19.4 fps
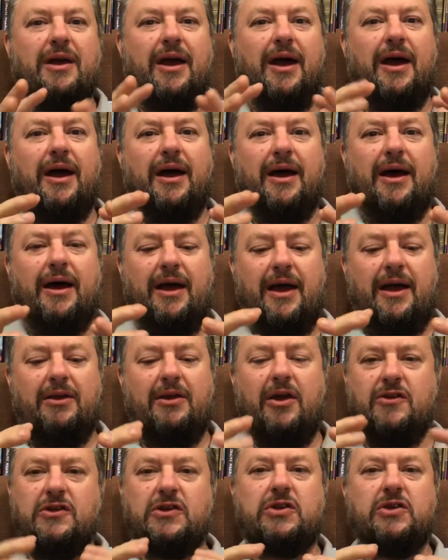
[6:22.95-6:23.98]
And
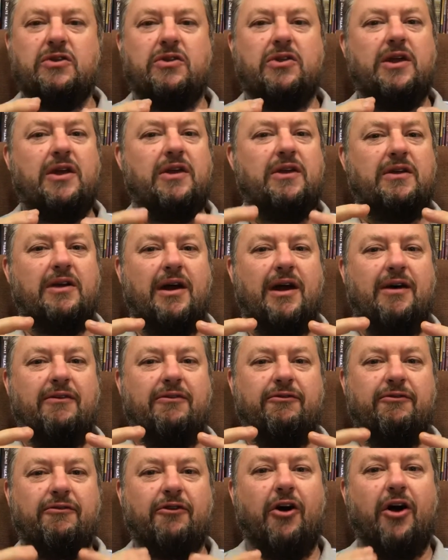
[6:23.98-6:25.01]
those two things are
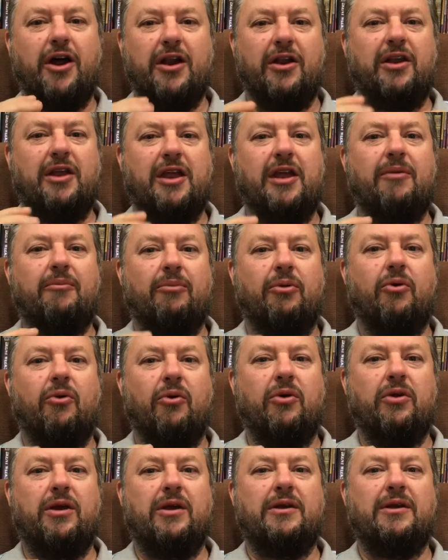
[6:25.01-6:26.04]
vitally
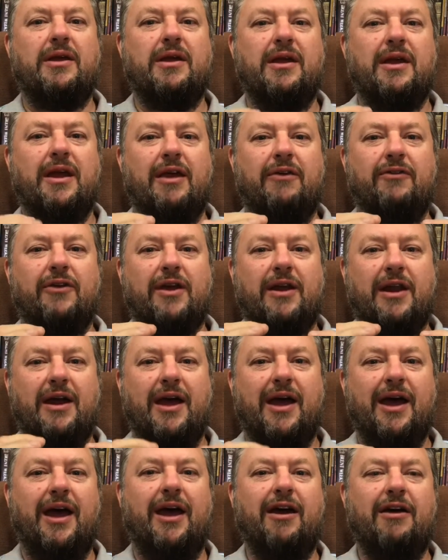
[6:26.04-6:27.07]
important. If you're going to
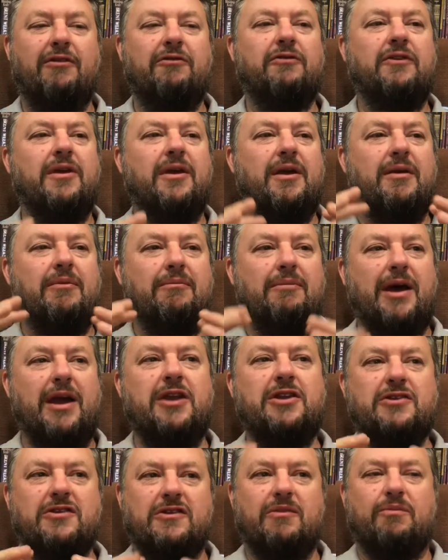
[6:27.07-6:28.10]
have
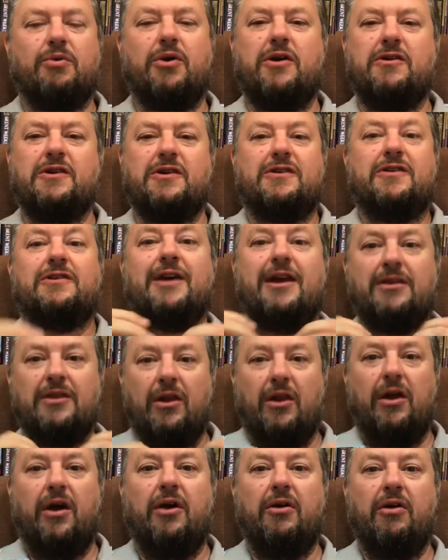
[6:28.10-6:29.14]
managers of project to take
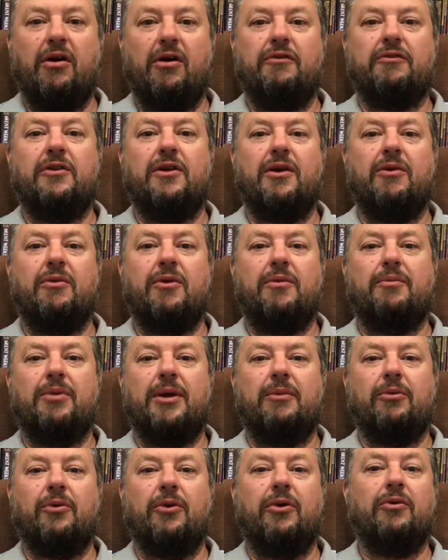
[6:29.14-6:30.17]
the load off, you don't want
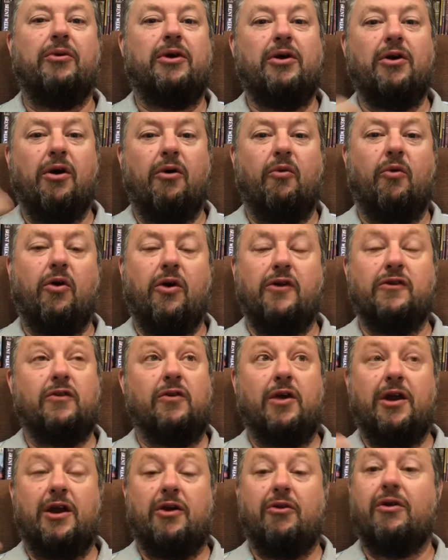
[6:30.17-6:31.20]
people who are not wise who are
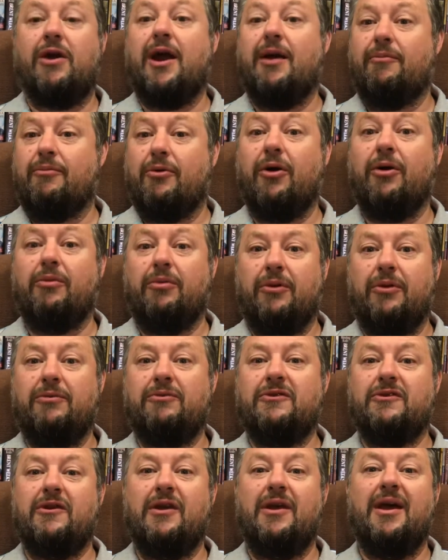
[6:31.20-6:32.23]
going to create
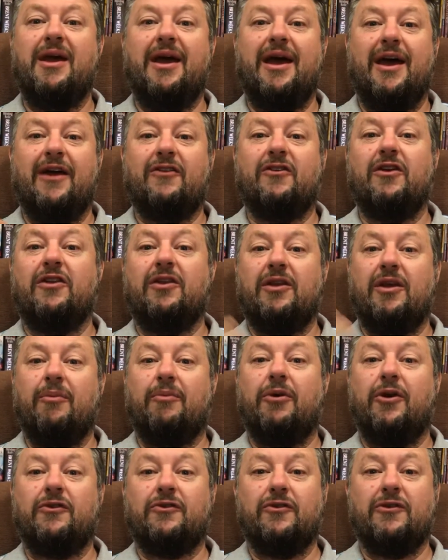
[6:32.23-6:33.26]
problems. And so the
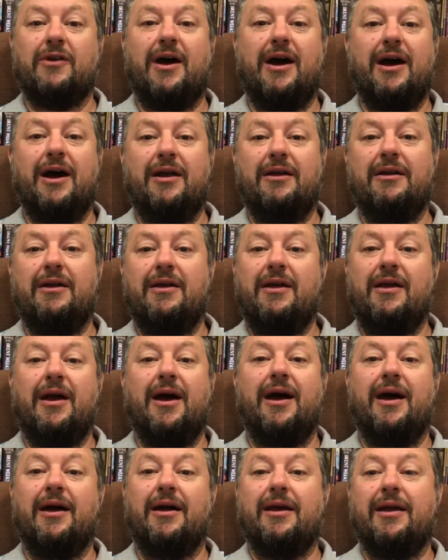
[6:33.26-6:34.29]
apostles aren't
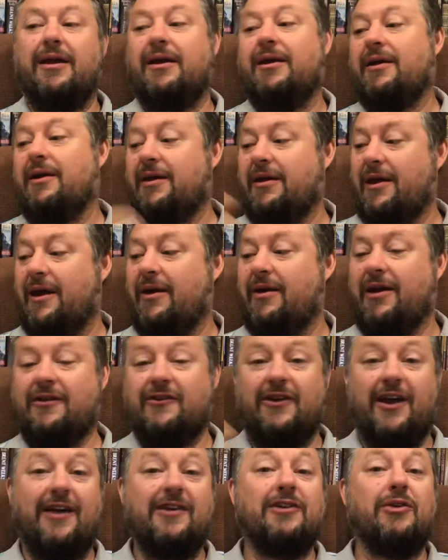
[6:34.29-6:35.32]
going to
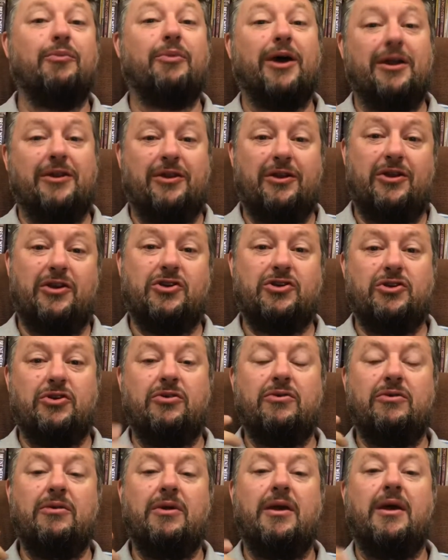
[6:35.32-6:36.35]
exacerbate the
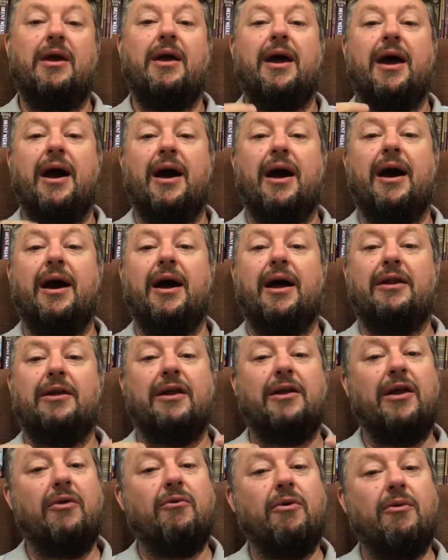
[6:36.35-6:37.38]
issue. And
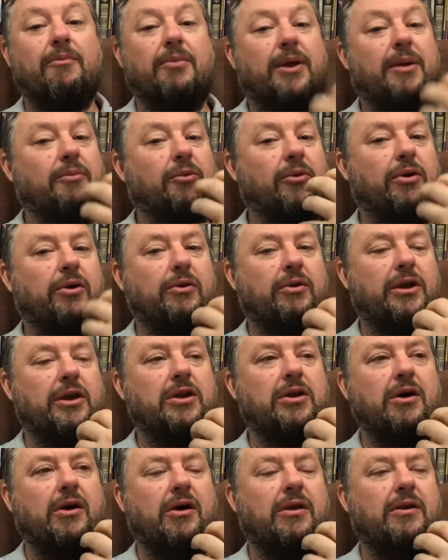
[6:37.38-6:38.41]
they don't want people who are
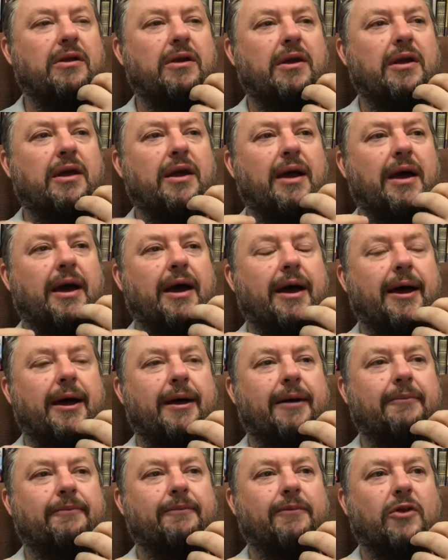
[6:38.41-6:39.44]
not
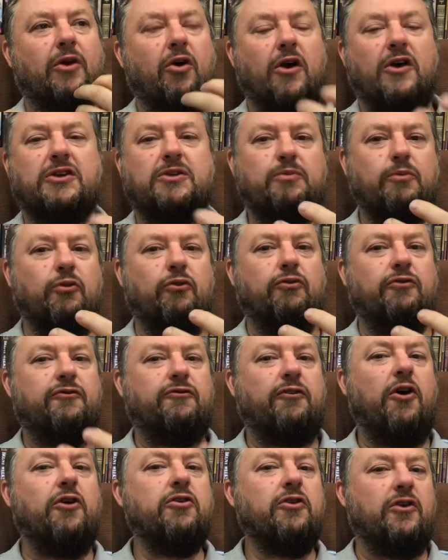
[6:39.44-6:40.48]
gospel
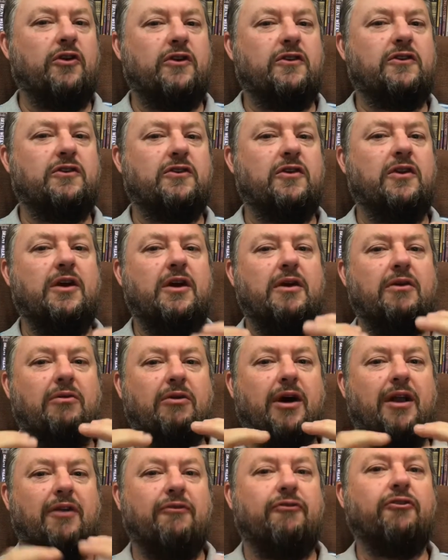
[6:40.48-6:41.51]
focused,
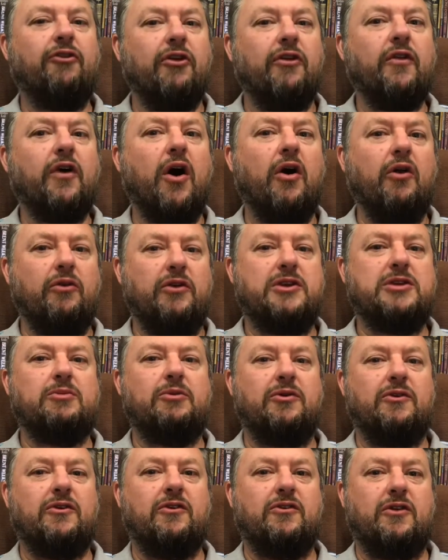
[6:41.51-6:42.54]
right, and full of the Holy
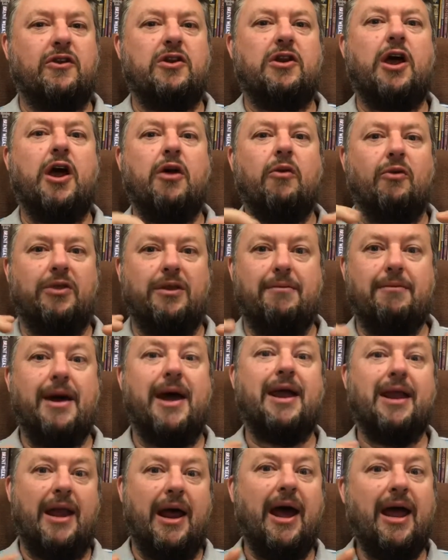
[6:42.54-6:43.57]
Spirit themselves and know what the
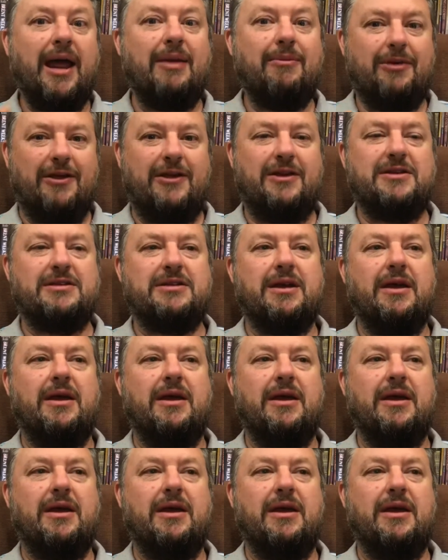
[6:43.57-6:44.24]
main aim is.